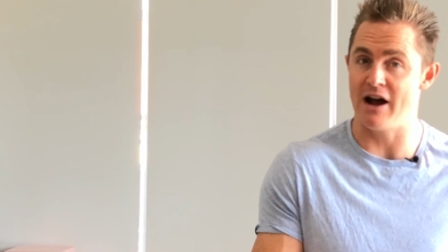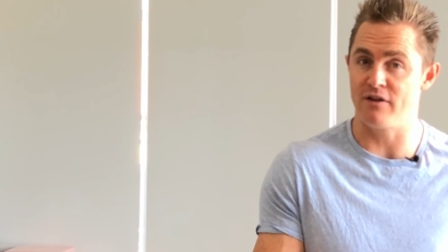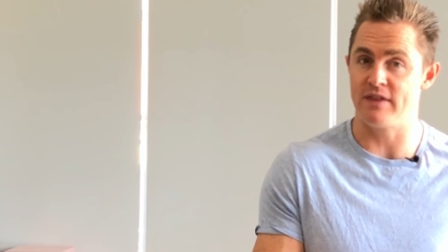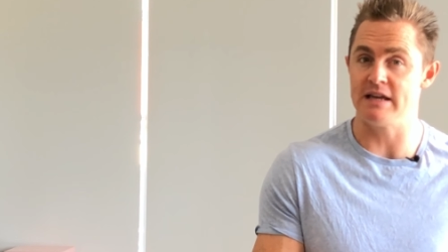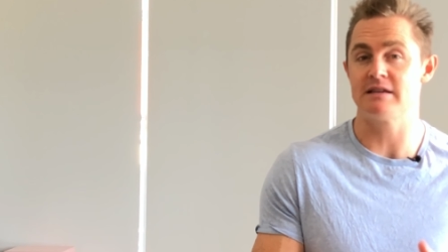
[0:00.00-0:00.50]
of
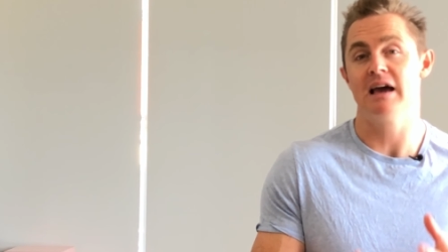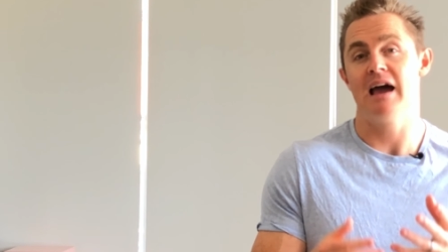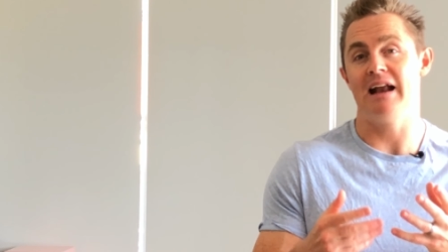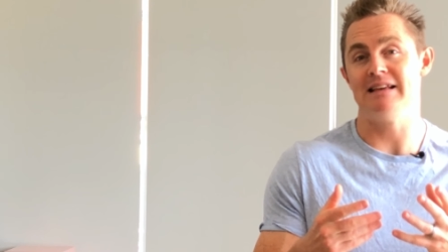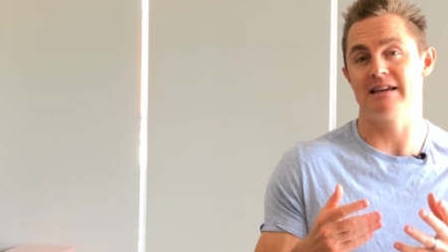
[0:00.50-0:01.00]
this,
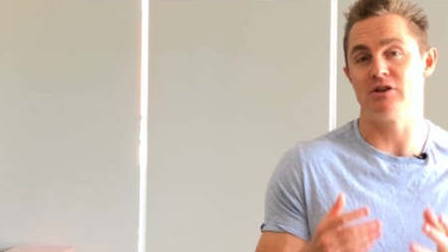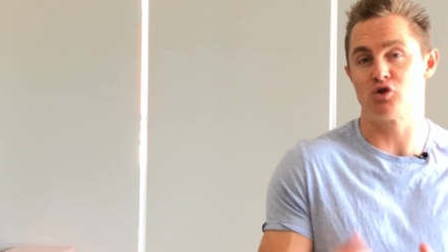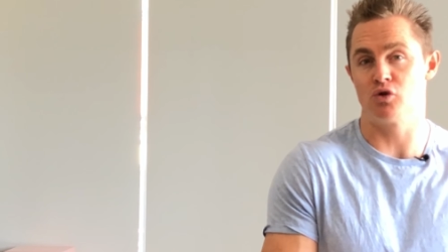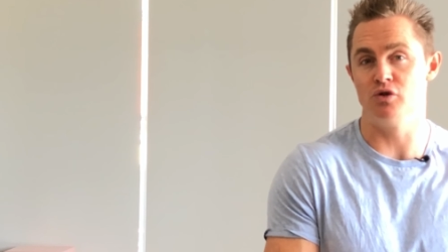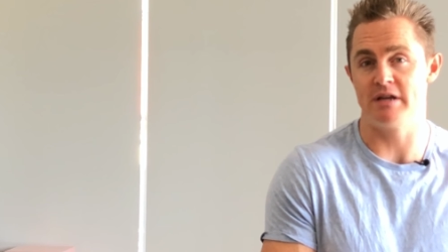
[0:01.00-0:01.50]
and is a
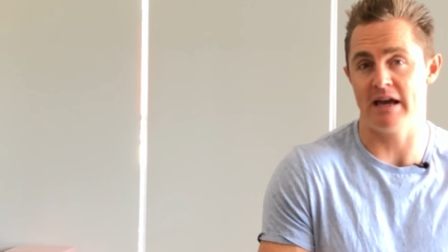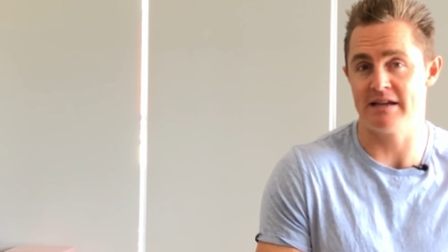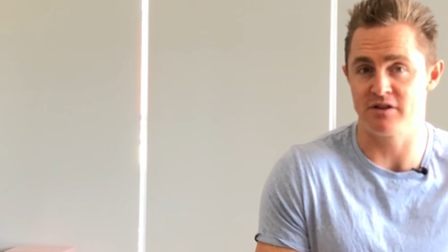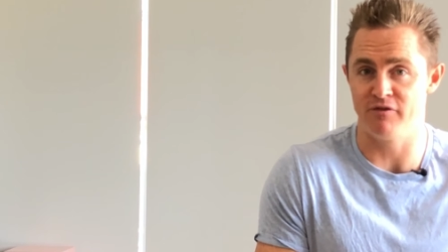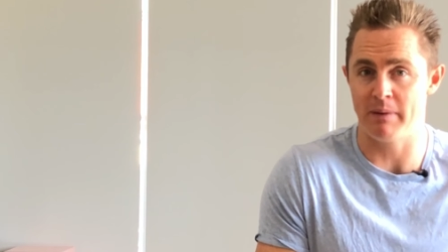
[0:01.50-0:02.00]
true
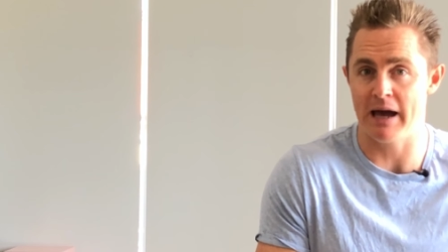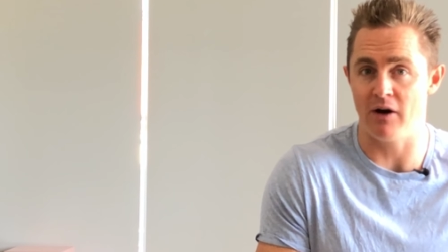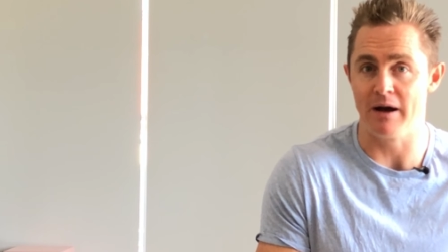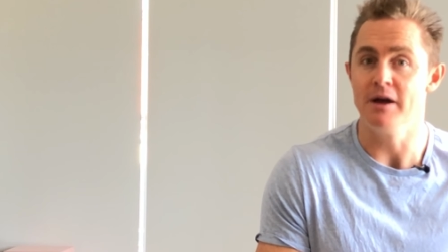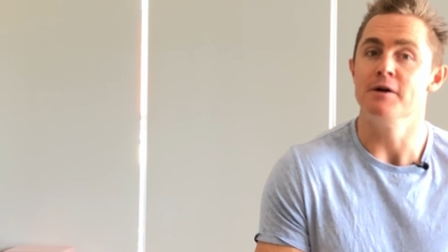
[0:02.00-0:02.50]
test of power.